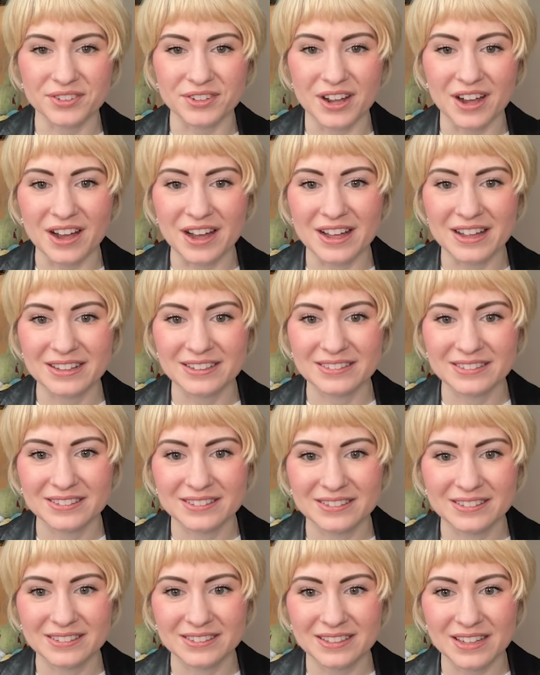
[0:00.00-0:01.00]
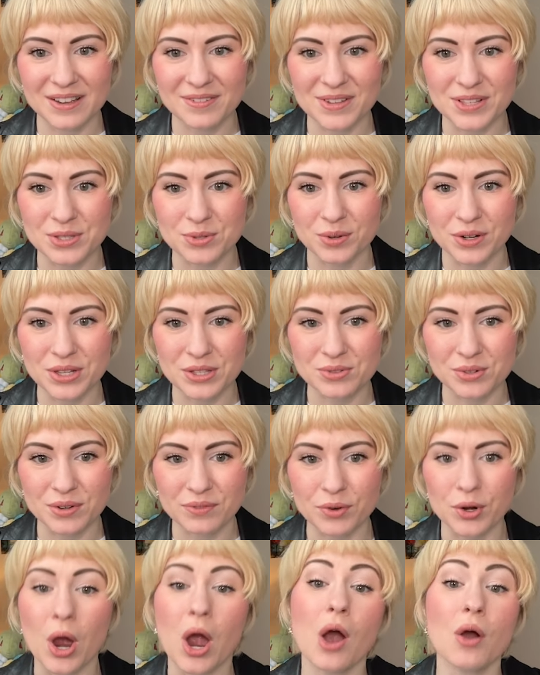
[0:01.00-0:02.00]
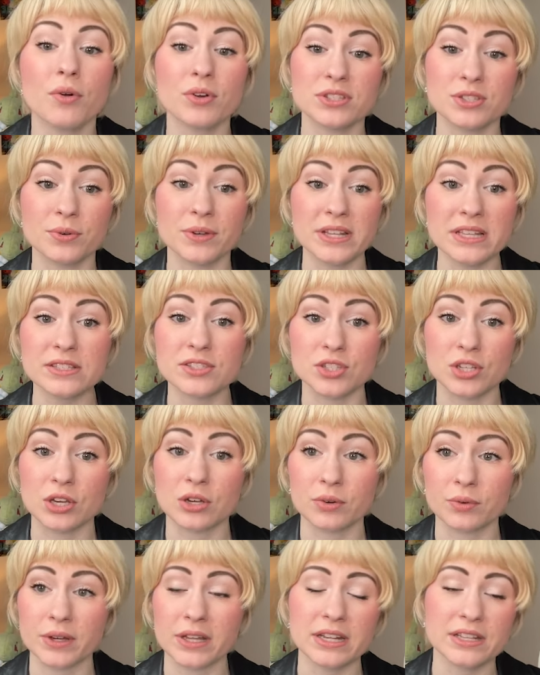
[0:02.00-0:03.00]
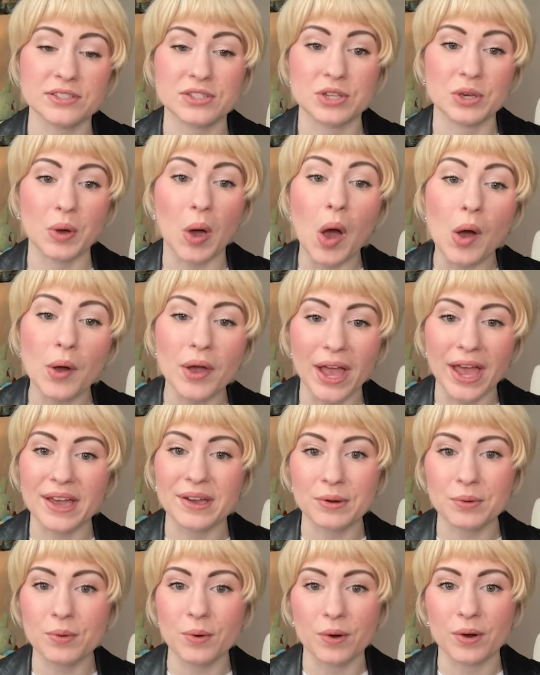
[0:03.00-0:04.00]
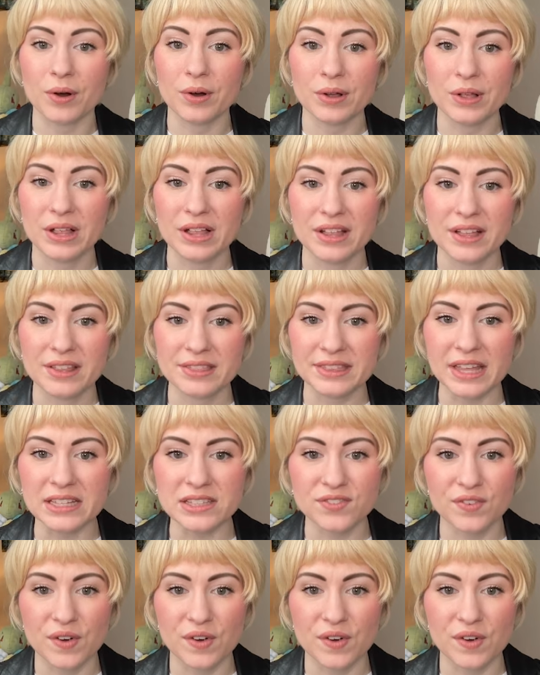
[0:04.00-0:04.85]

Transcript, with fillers: not. Coming twenty twenty-four. Oh, so it is new. It is new. Okay, cool. That's